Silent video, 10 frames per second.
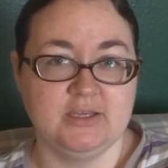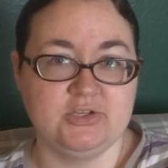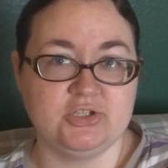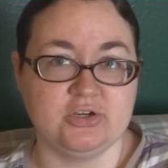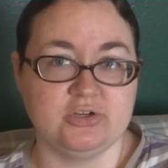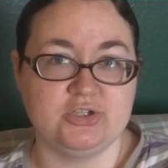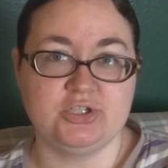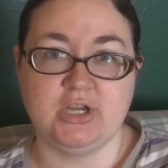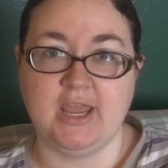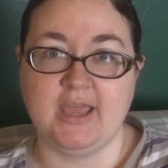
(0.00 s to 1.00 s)

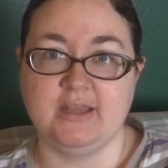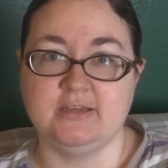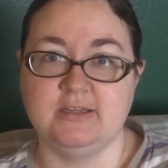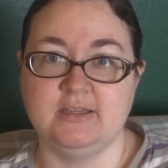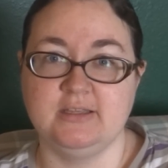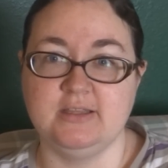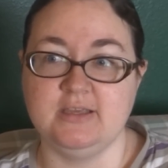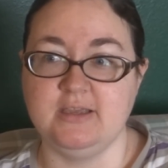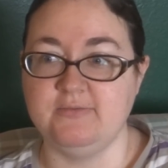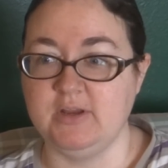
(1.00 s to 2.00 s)
church and the
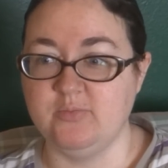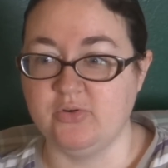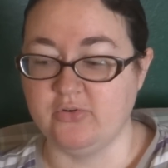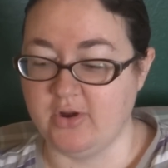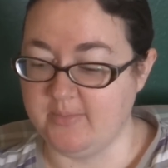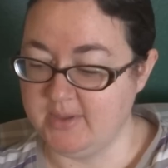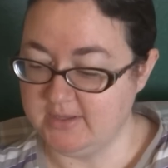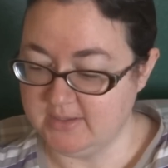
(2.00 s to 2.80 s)
evening program.